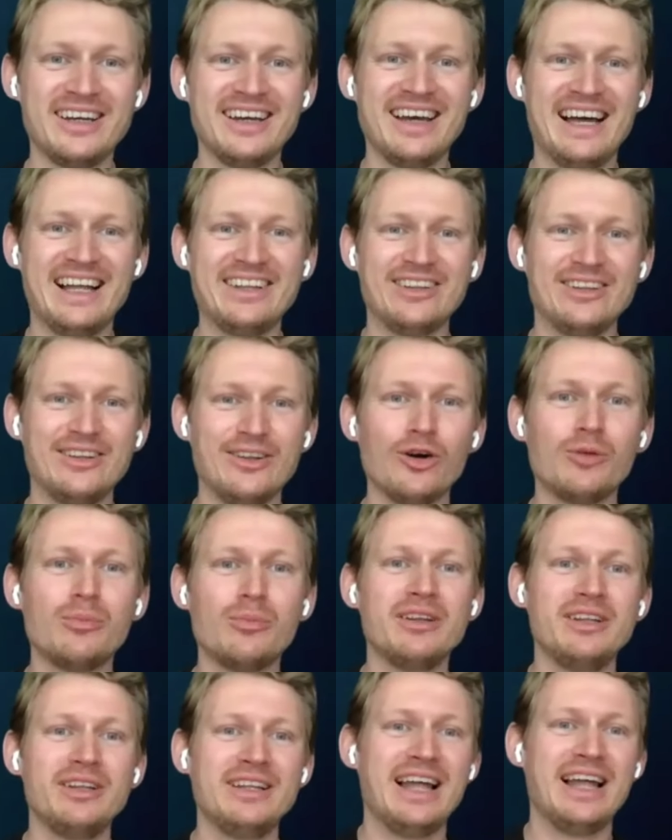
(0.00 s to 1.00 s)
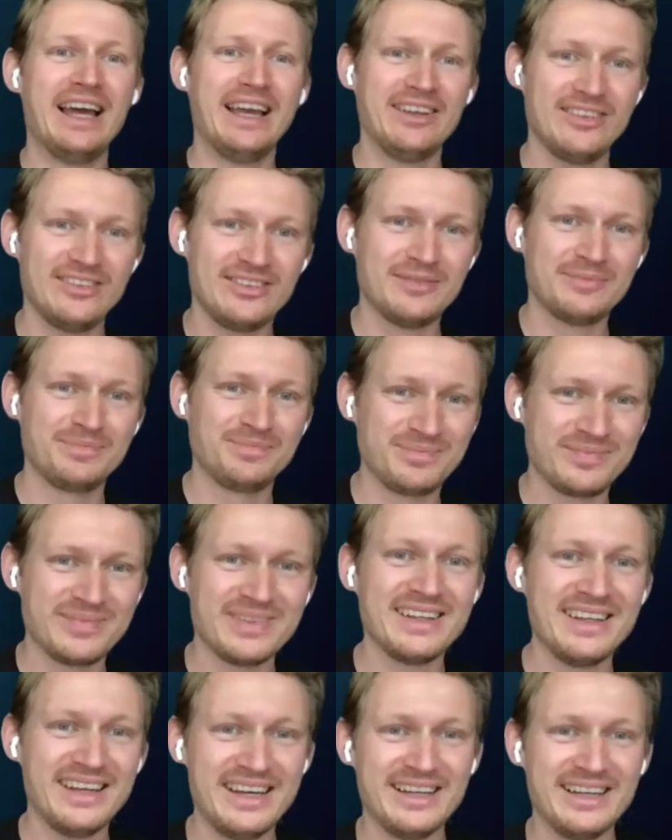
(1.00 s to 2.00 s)
and nobody likes
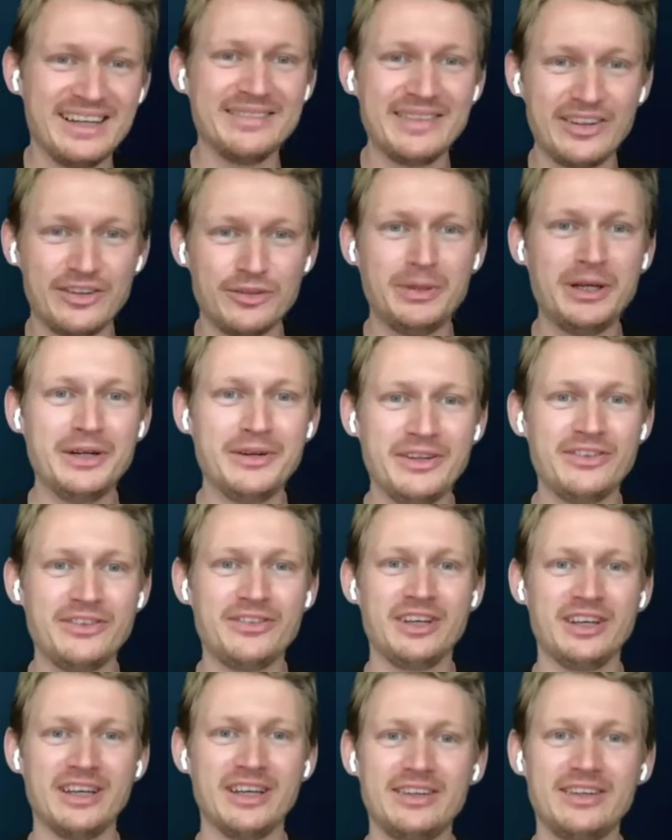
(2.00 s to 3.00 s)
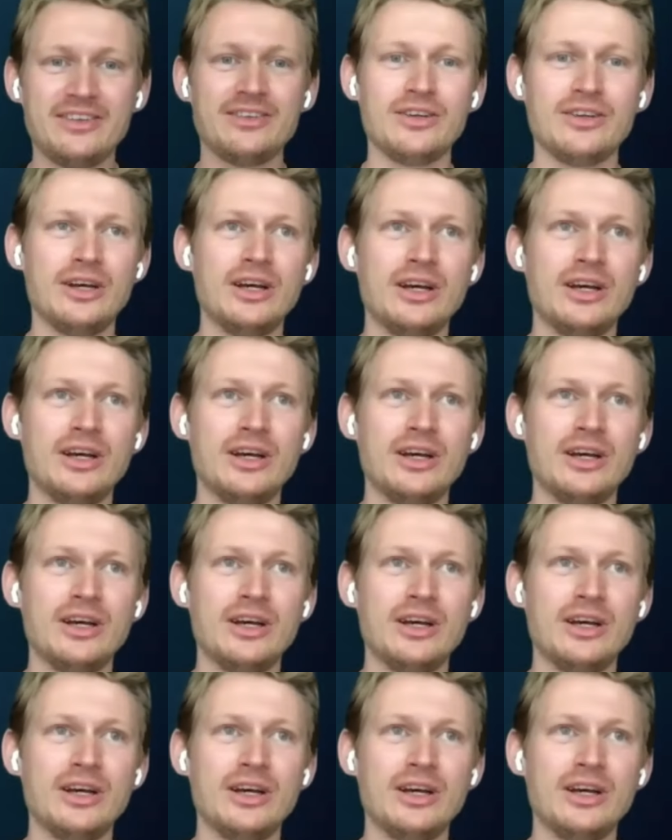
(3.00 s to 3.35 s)
experiencing it,